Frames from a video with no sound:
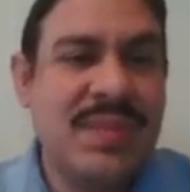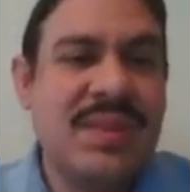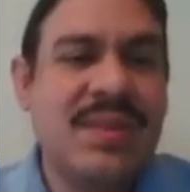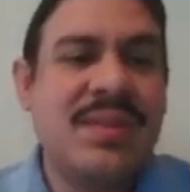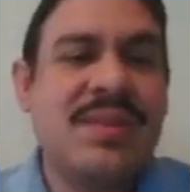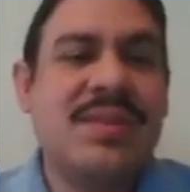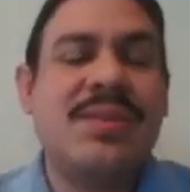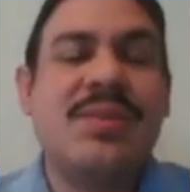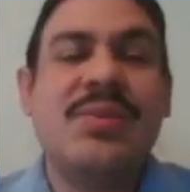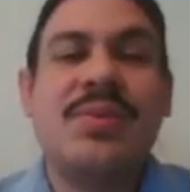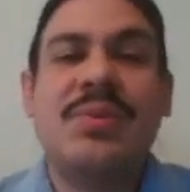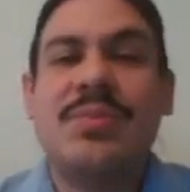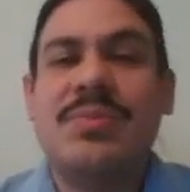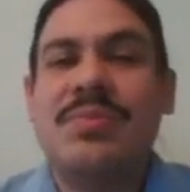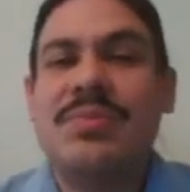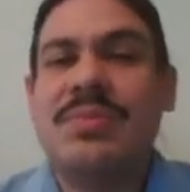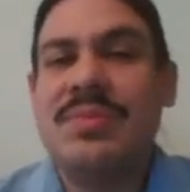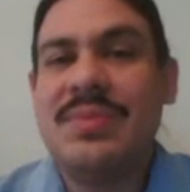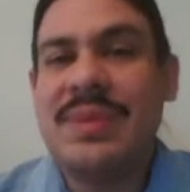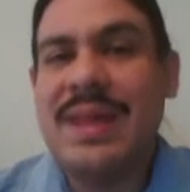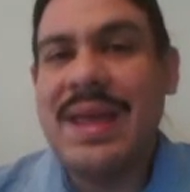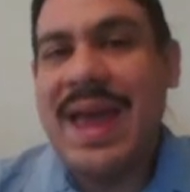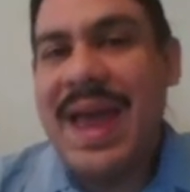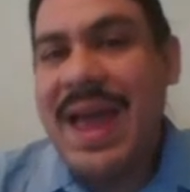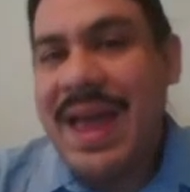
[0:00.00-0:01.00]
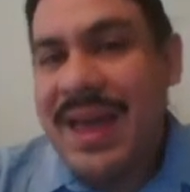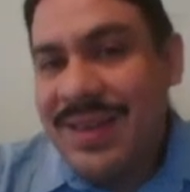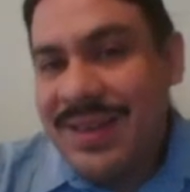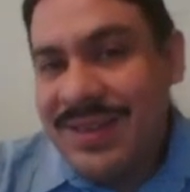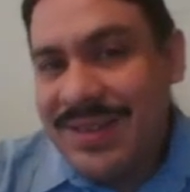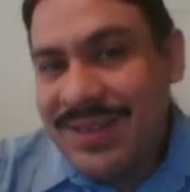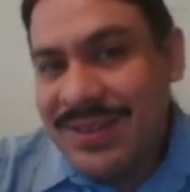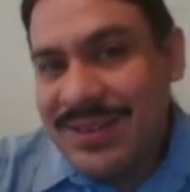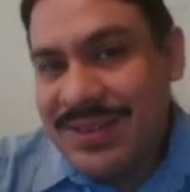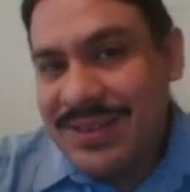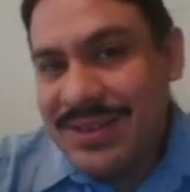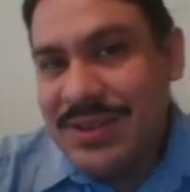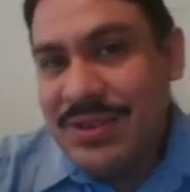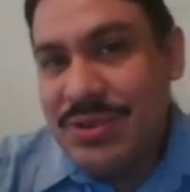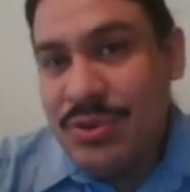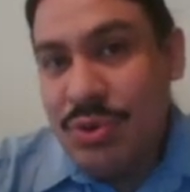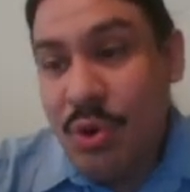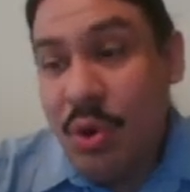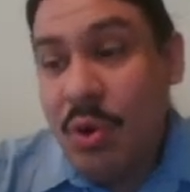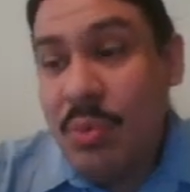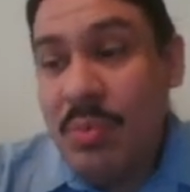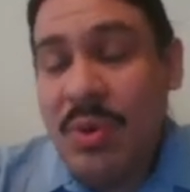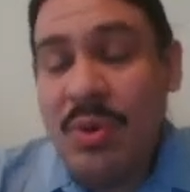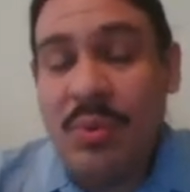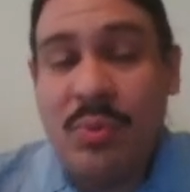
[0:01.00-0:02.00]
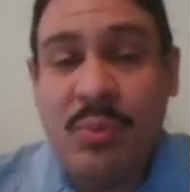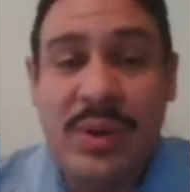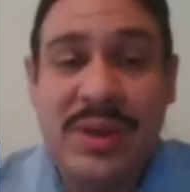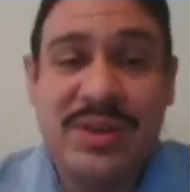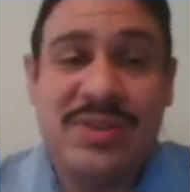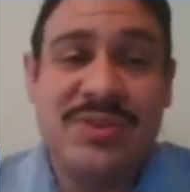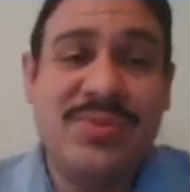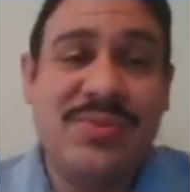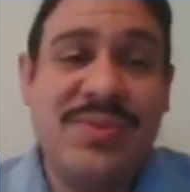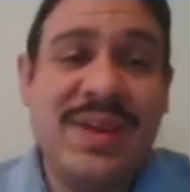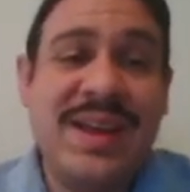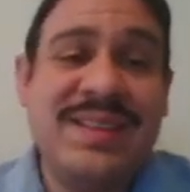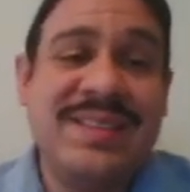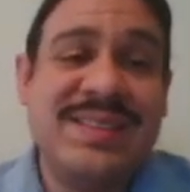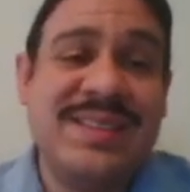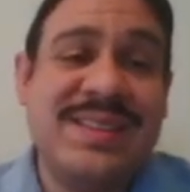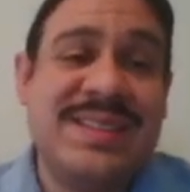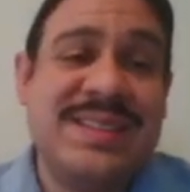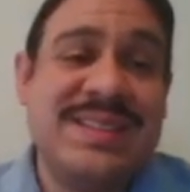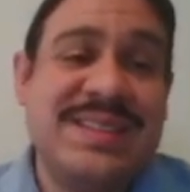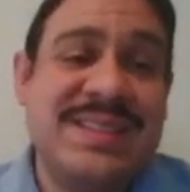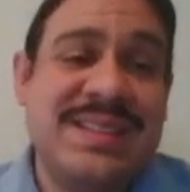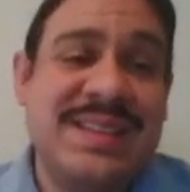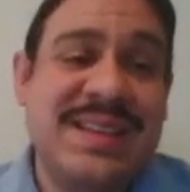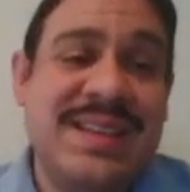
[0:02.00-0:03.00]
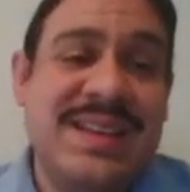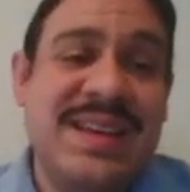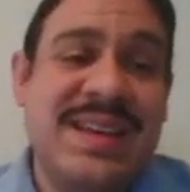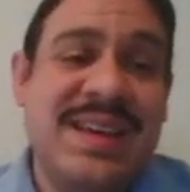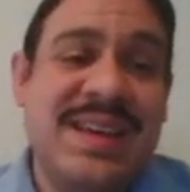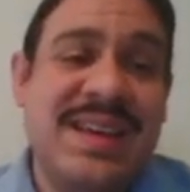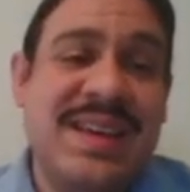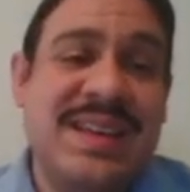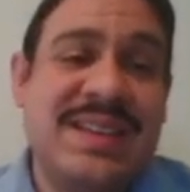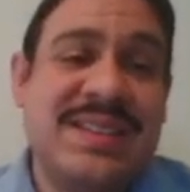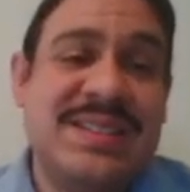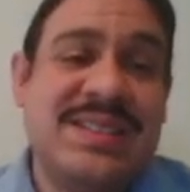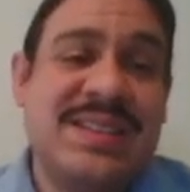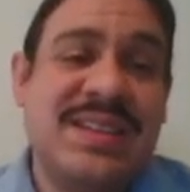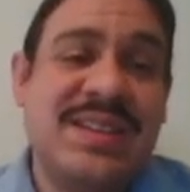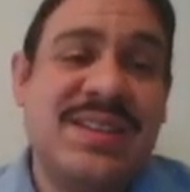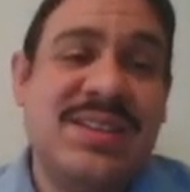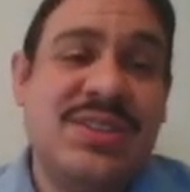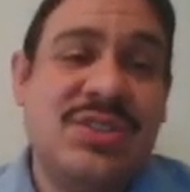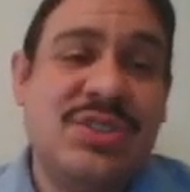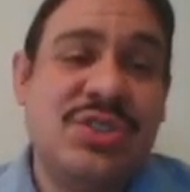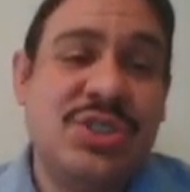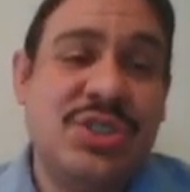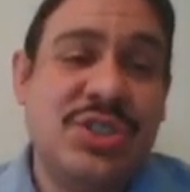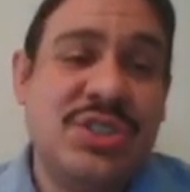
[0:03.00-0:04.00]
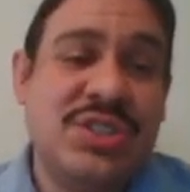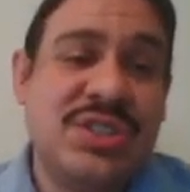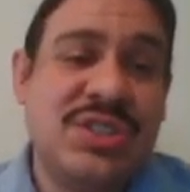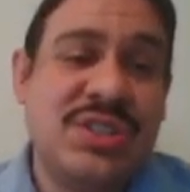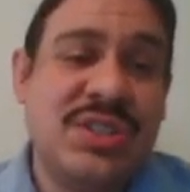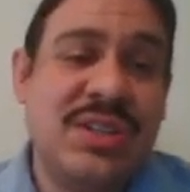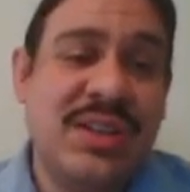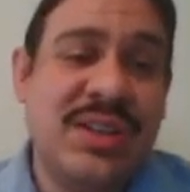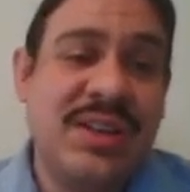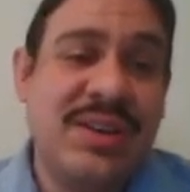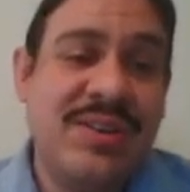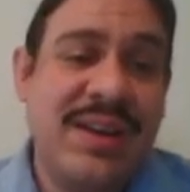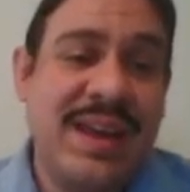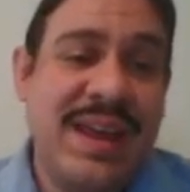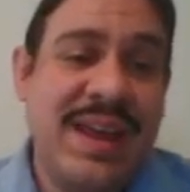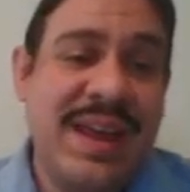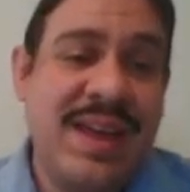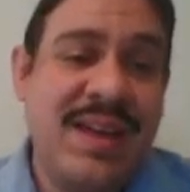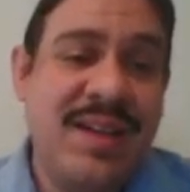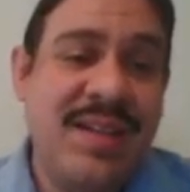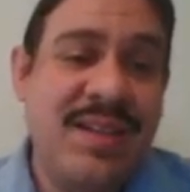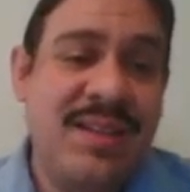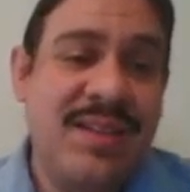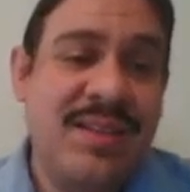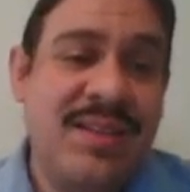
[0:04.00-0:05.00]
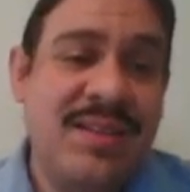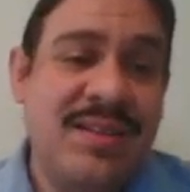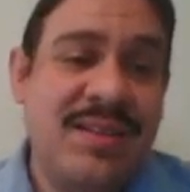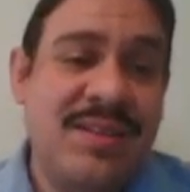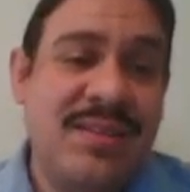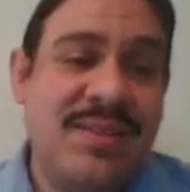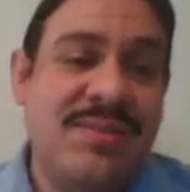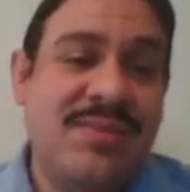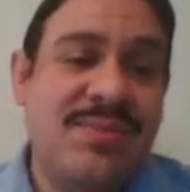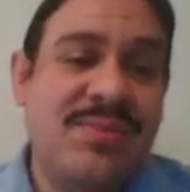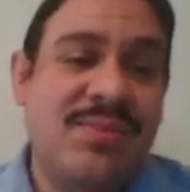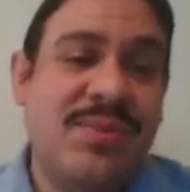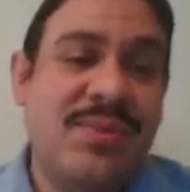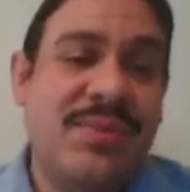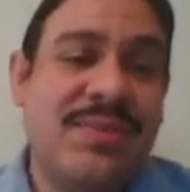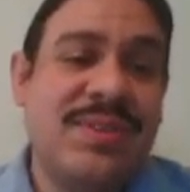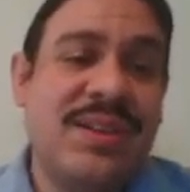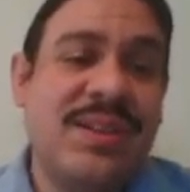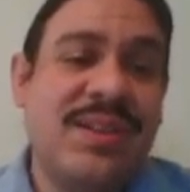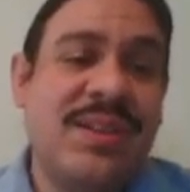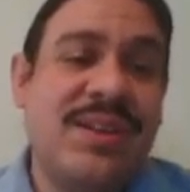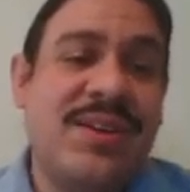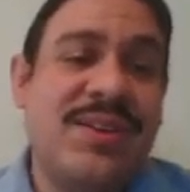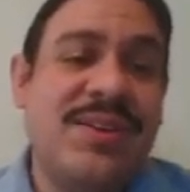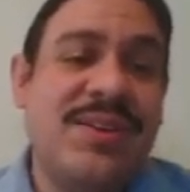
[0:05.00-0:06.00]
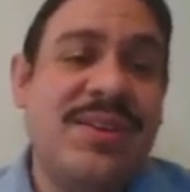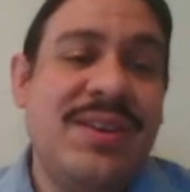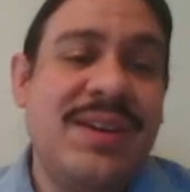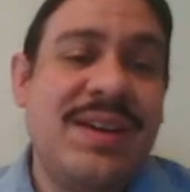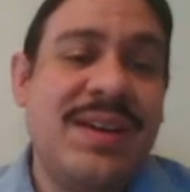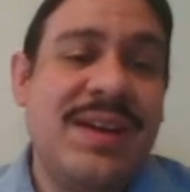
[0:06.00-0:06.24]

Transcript: The, uh, uh, the normal way to write this is just the letter L with the letter